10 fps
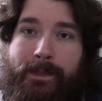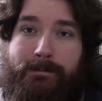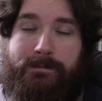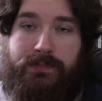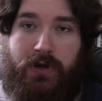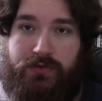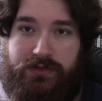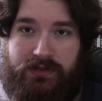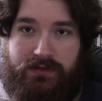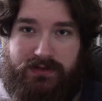
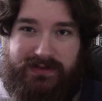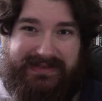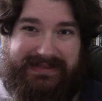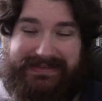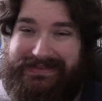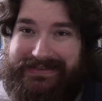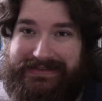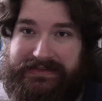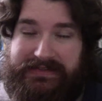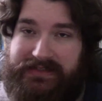Nozick
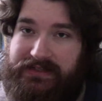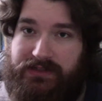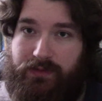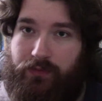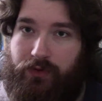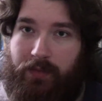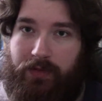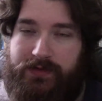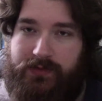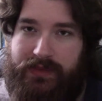sees some
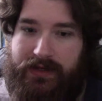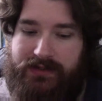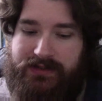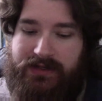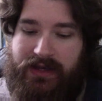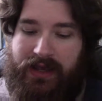problems with this.